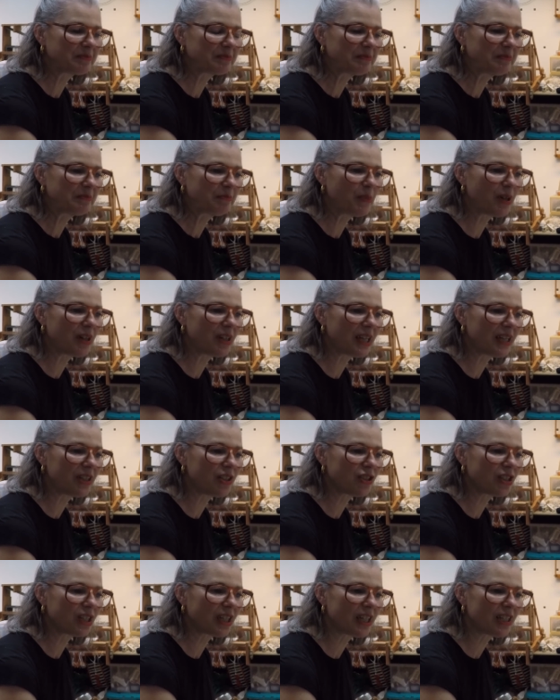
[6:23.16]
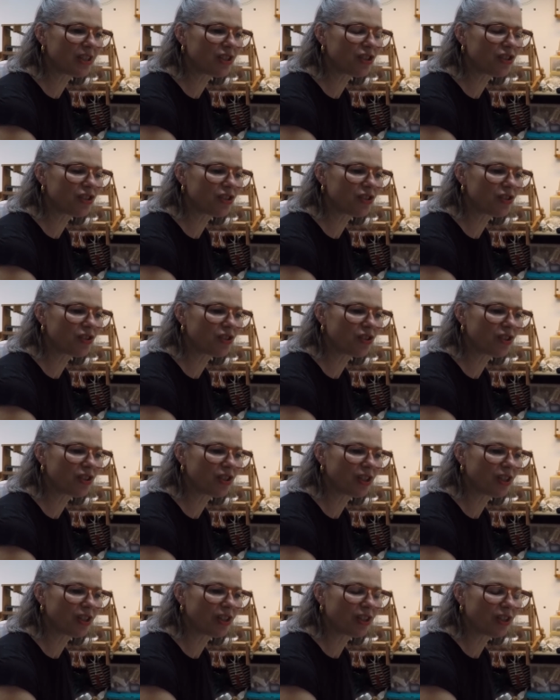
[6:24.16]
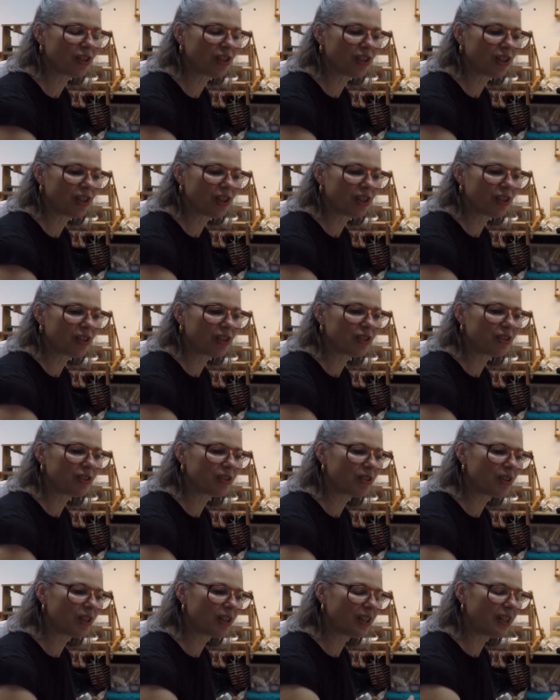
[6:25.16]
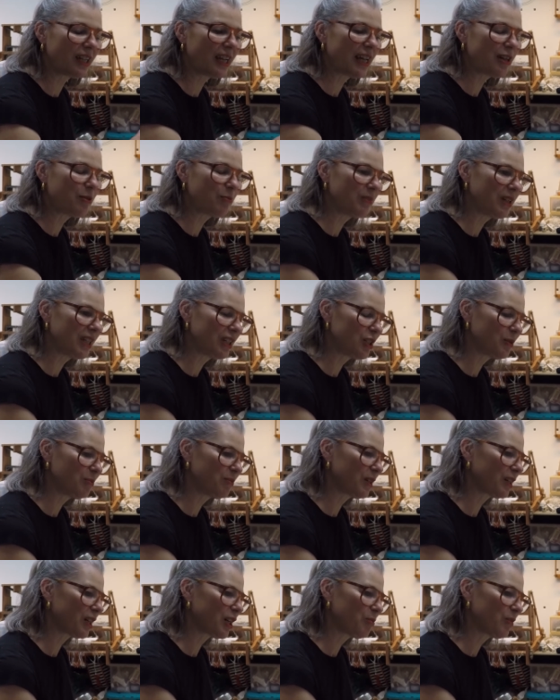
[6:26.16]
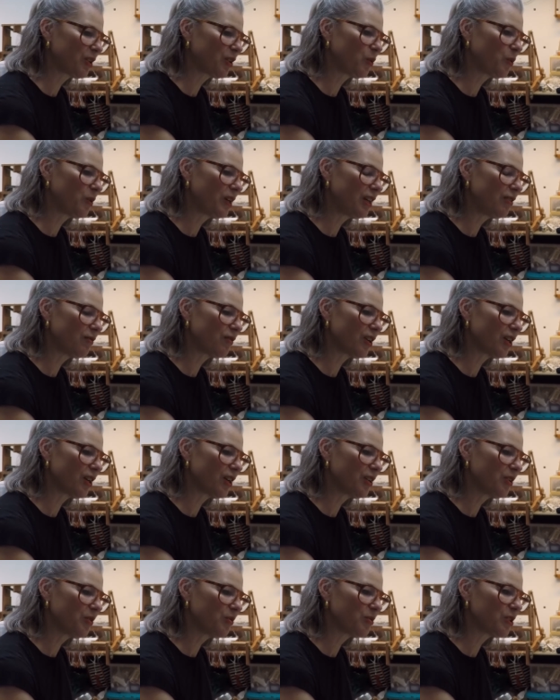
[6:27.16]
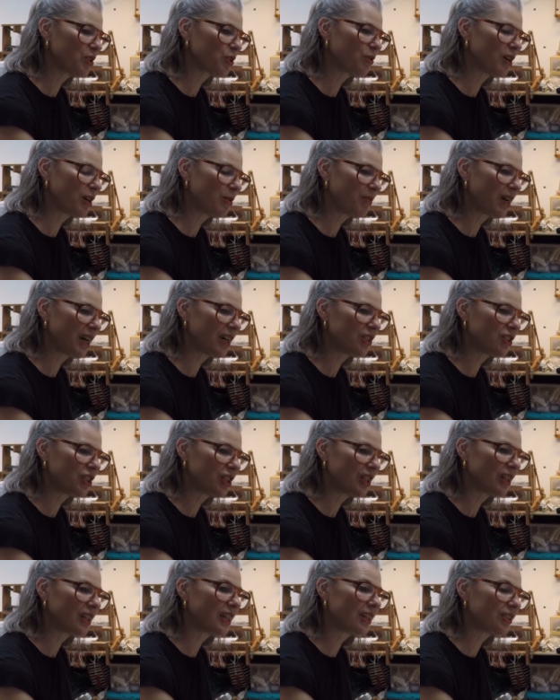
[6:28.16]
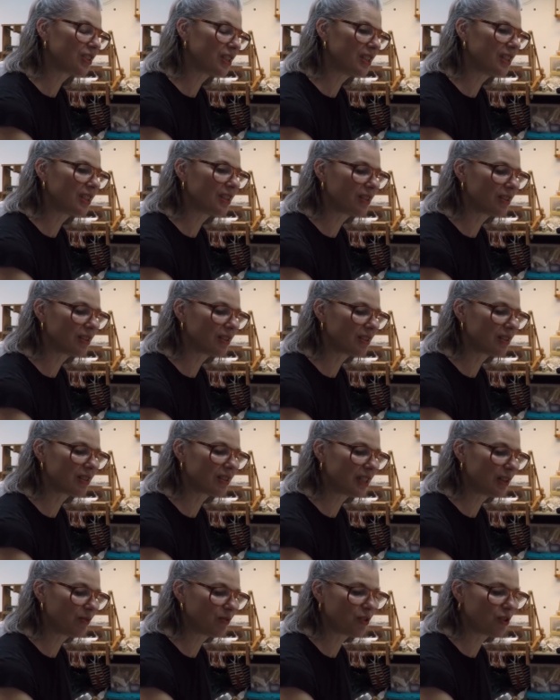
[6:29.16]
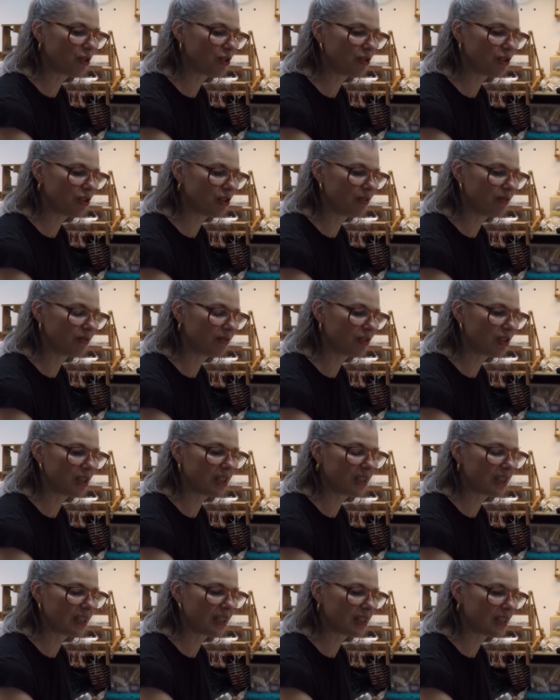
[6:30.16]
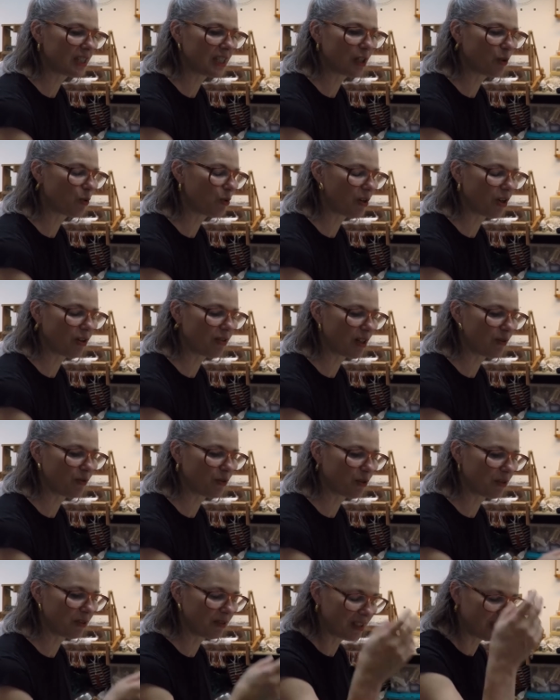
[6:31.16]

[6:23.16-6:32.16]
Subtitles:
my education that led me to becoming a weaver was quite patchy. I actually didn't even do GCSE or O-level